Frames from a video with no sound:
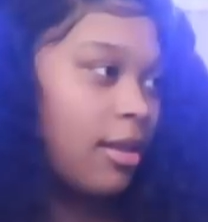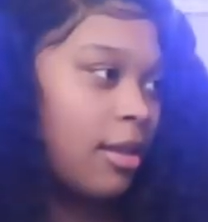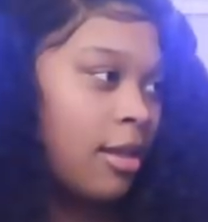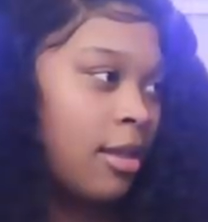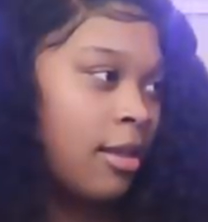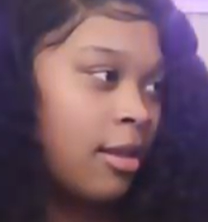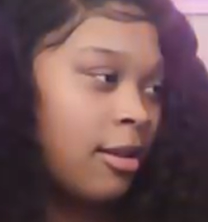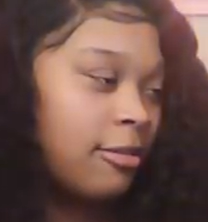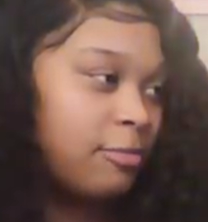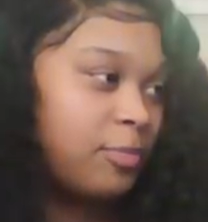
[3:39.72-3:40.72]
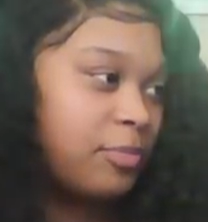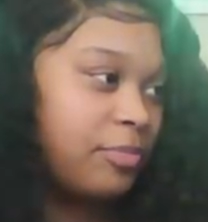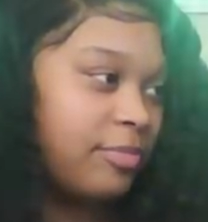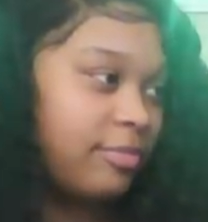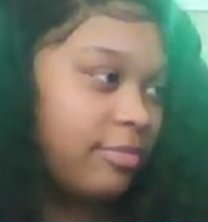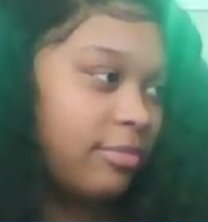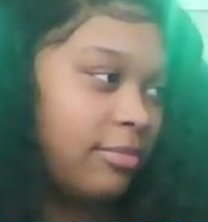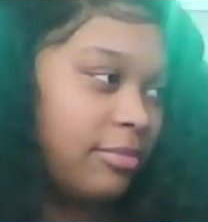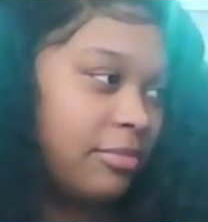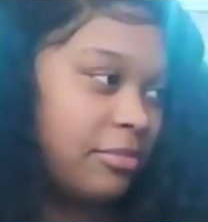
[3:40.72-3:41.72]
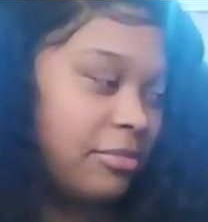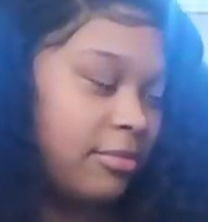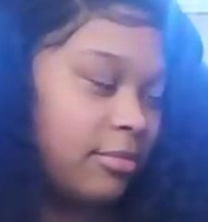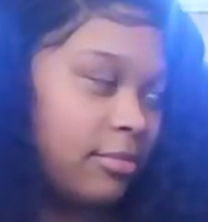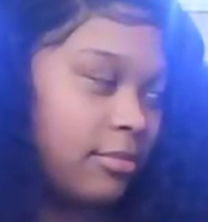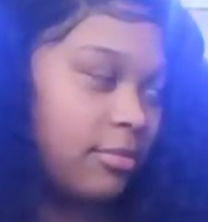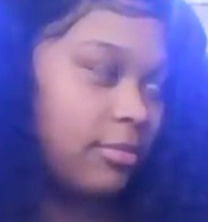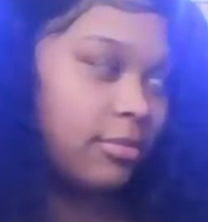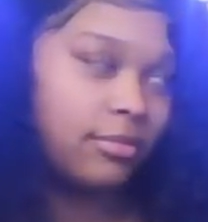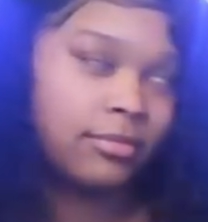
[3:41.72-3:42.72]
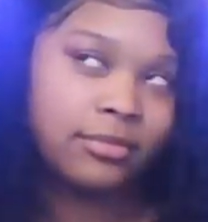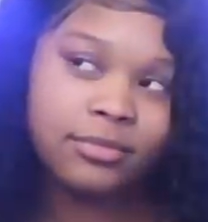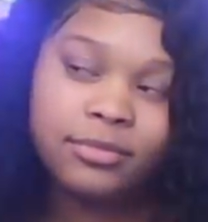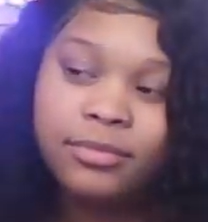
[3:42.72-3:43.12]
(not speaking)